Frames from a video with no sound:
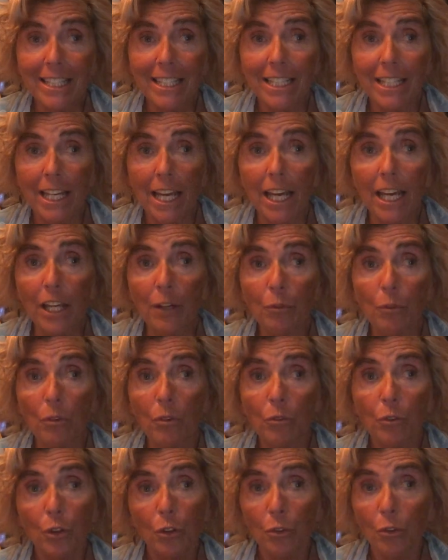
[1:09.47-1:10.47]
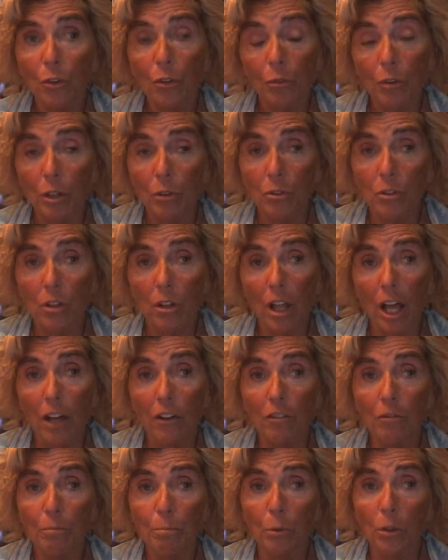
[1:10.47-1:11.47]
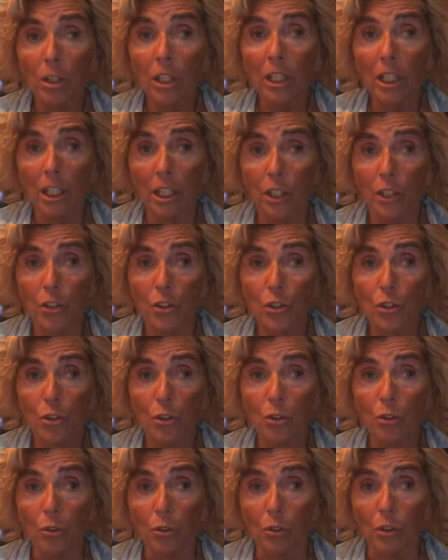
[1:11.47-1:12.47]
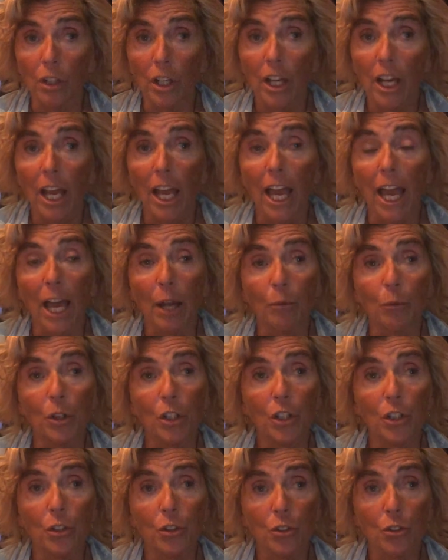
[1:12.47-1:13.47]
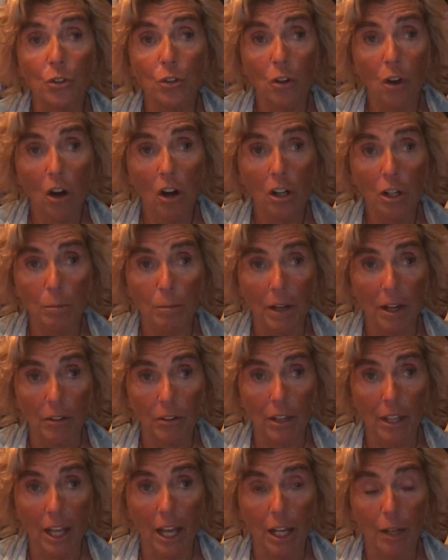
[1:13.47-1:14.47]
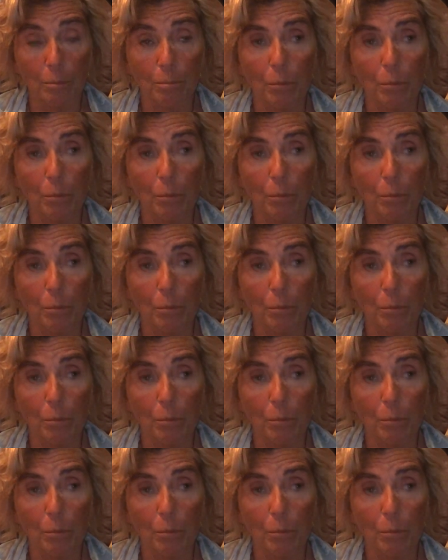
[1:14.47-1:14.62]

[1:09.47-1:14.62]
Today, there were a lot of bullying at school, and we can talk about that.